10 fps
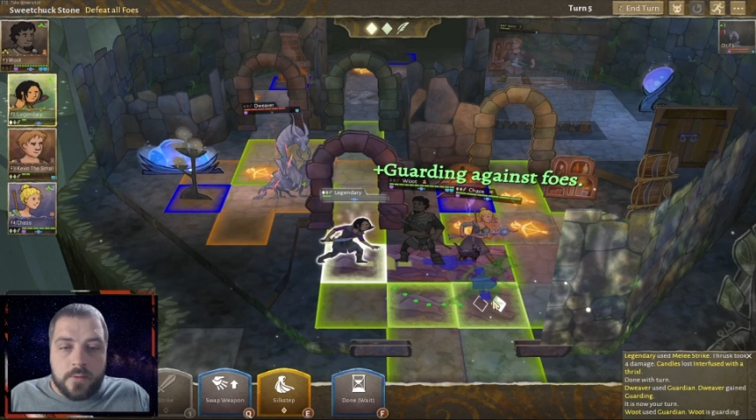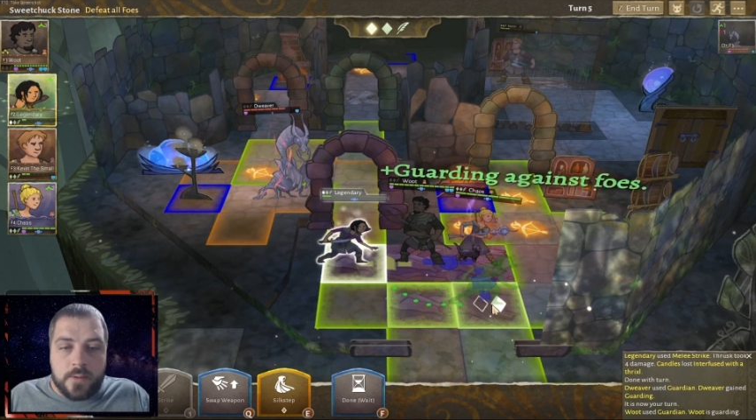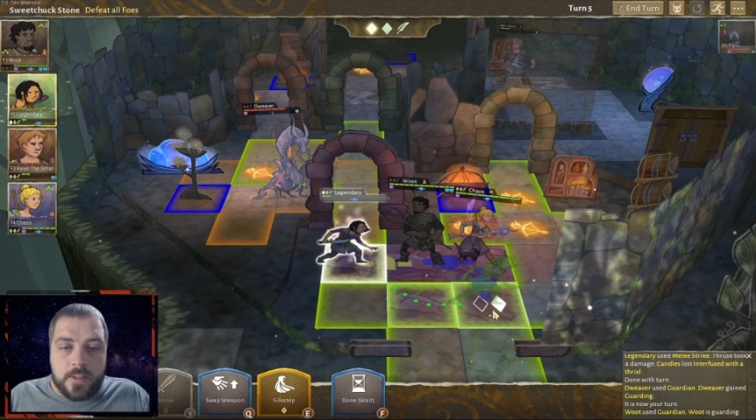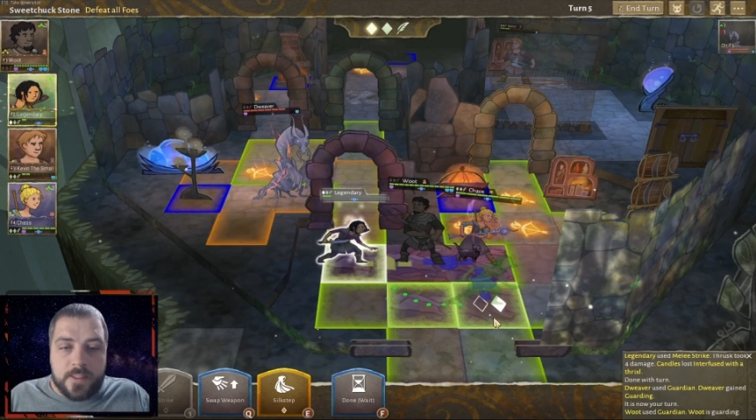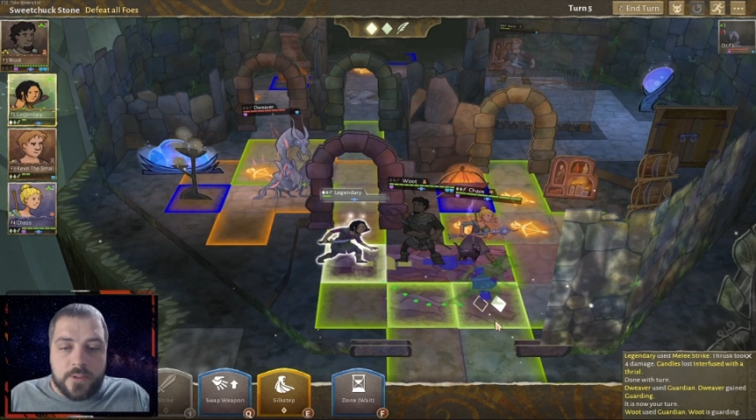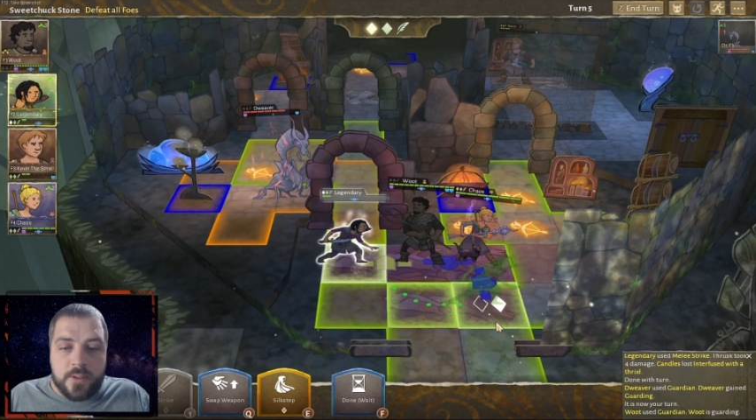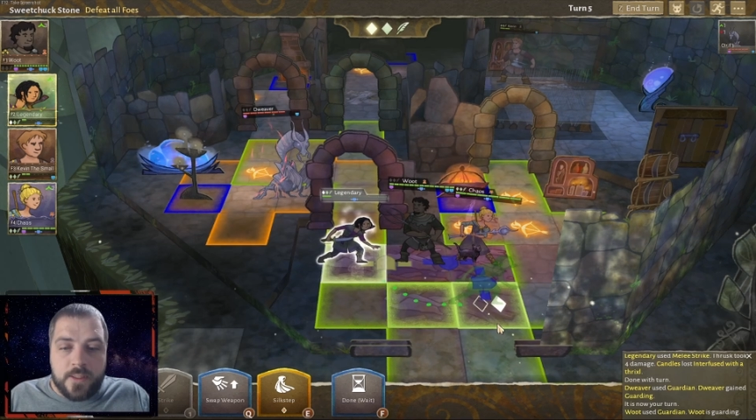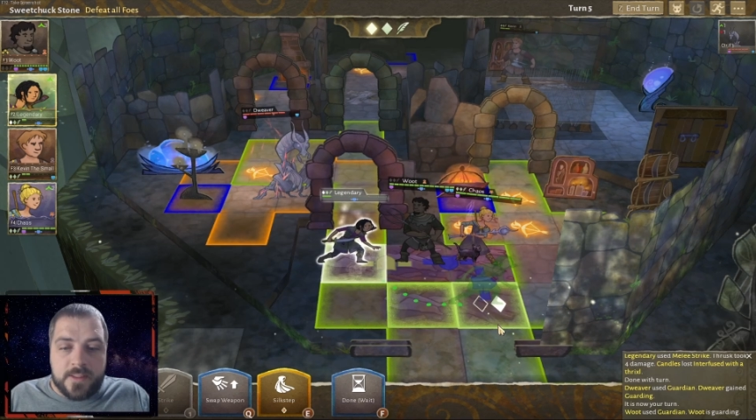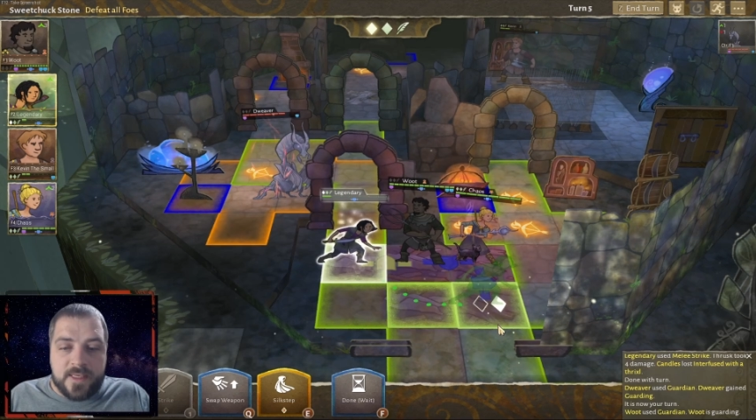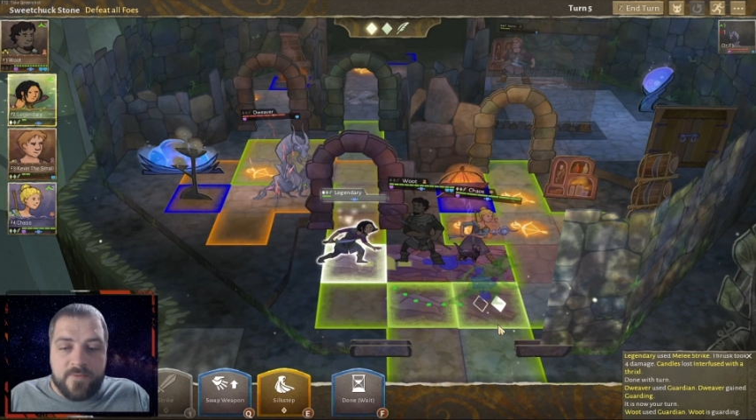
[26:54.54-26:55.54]
Legendary,
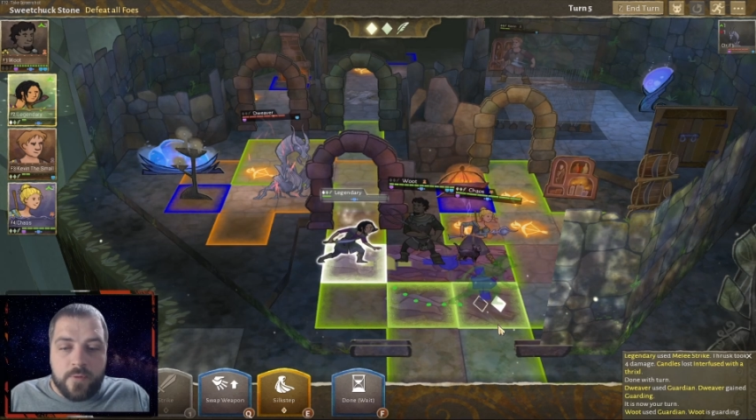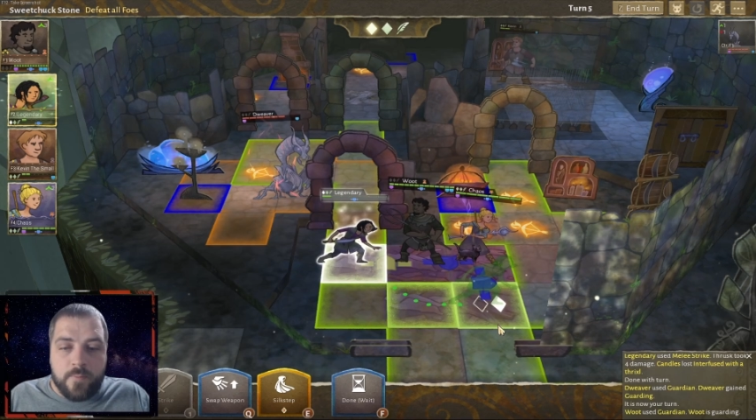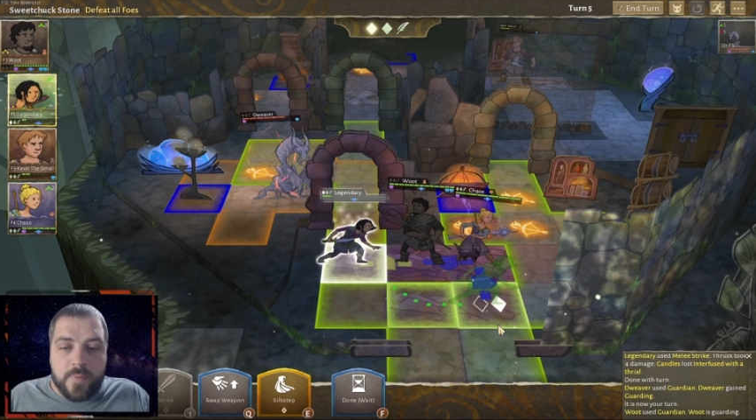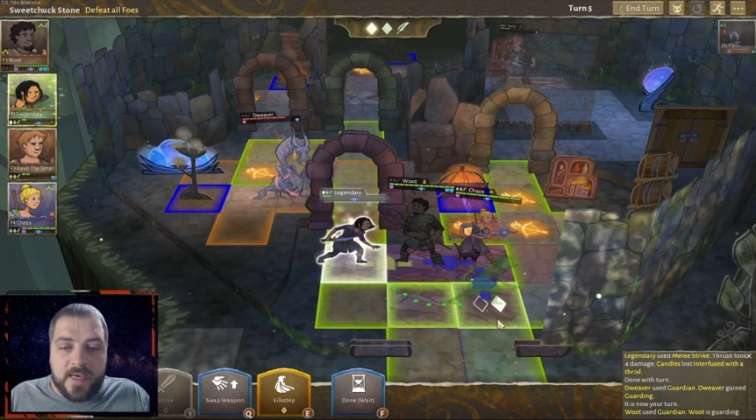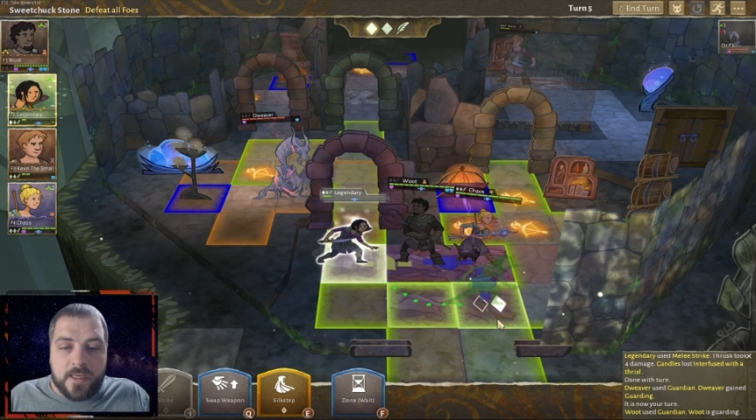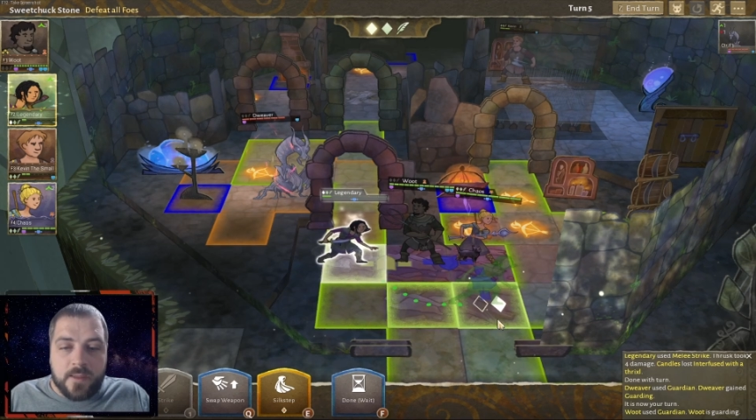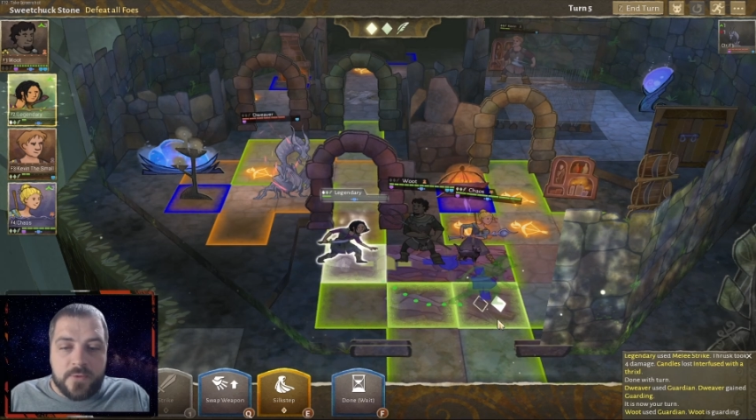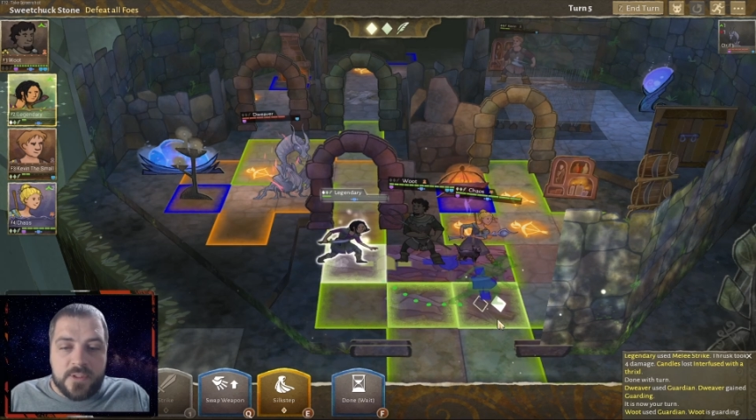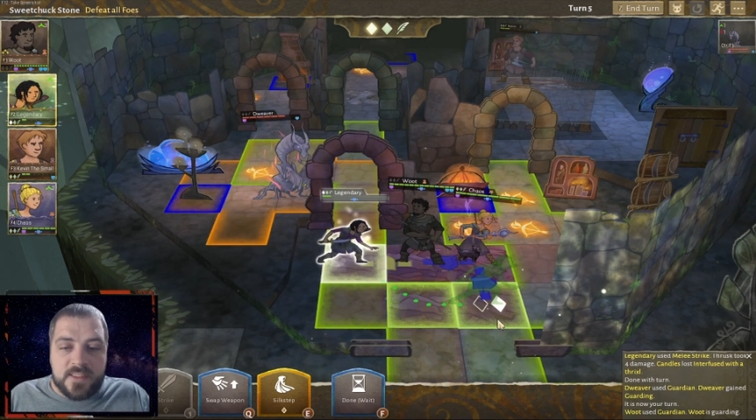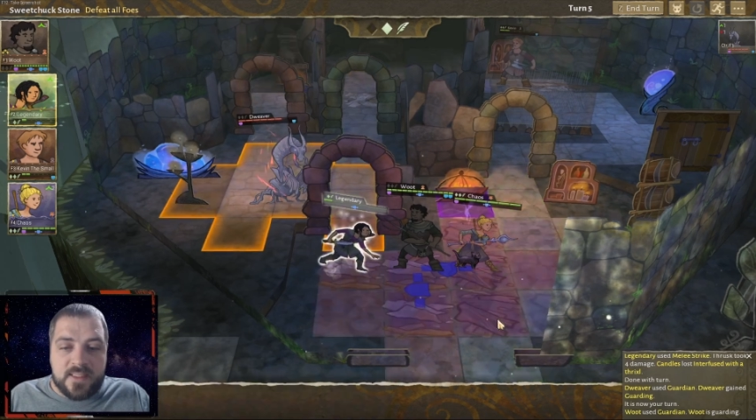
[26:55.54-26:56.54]
let's have you back up
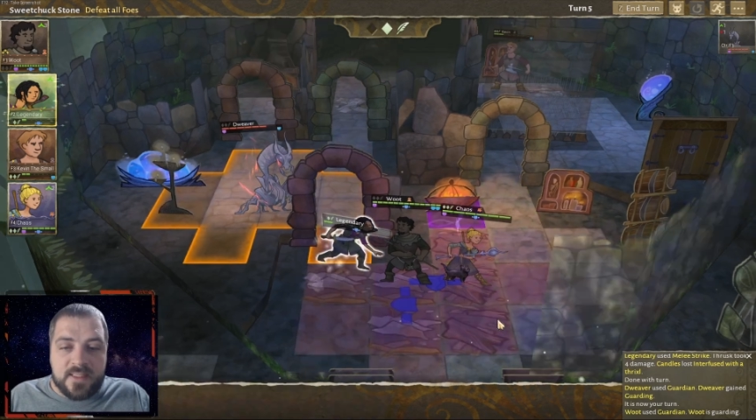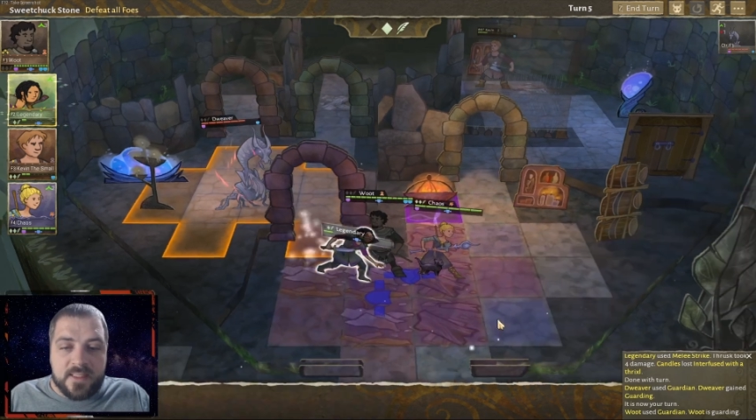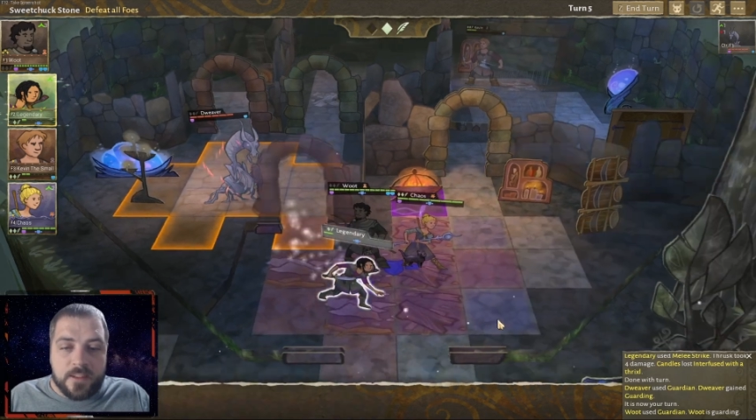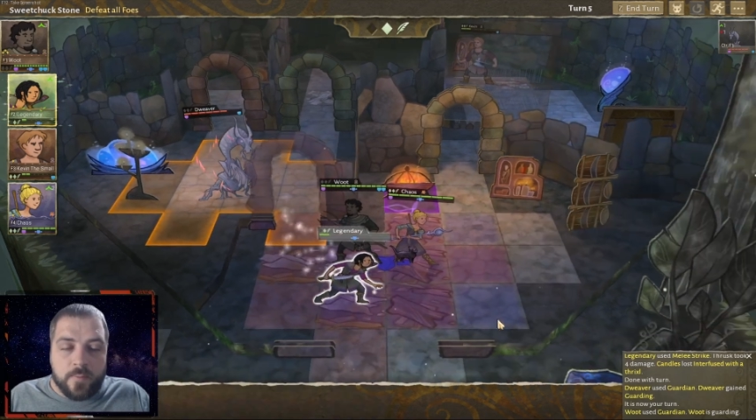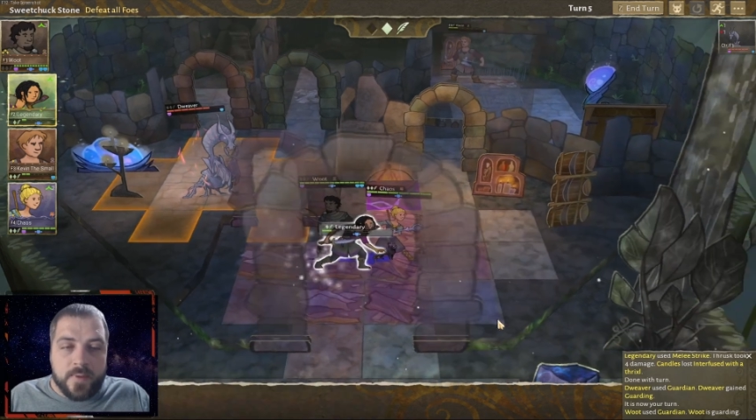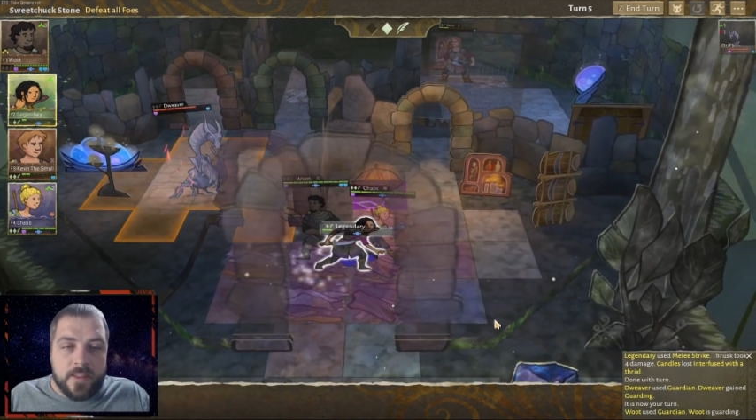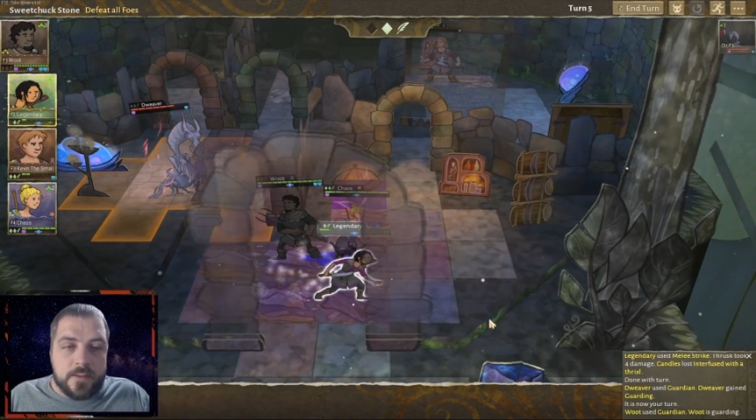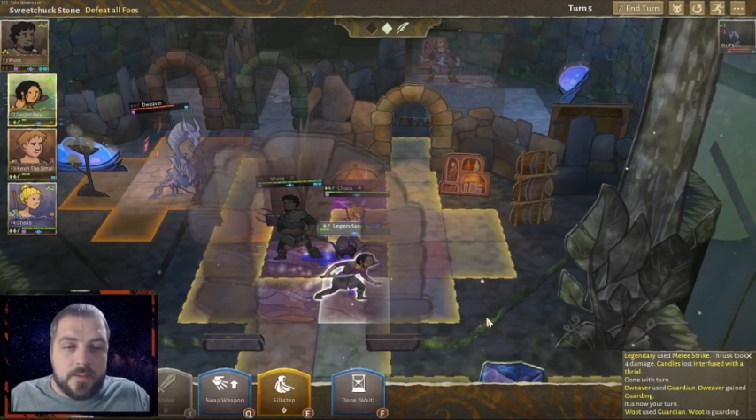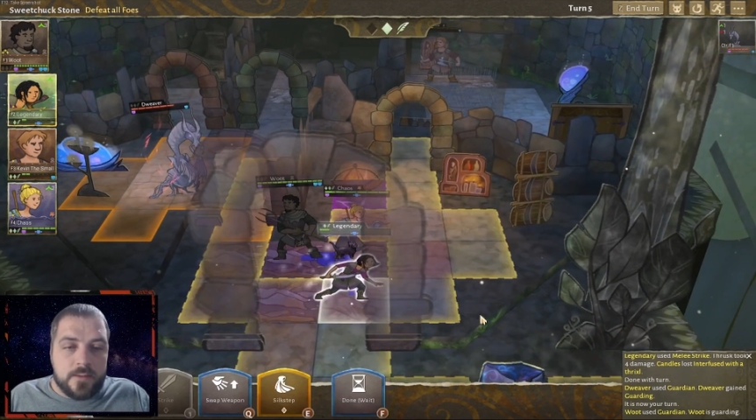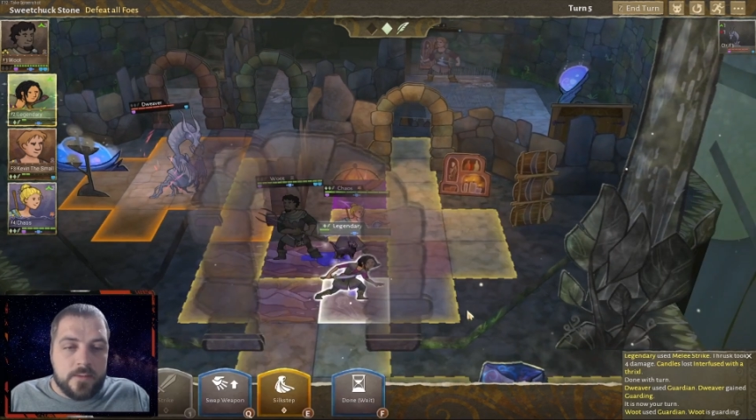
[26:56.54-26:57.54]
just a little
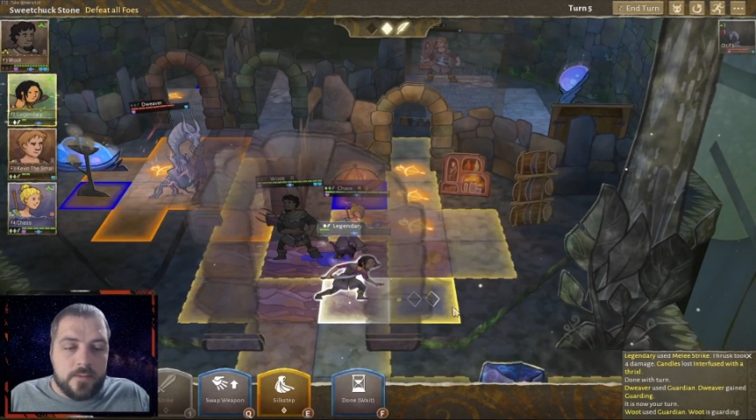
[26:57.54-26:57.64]
bit.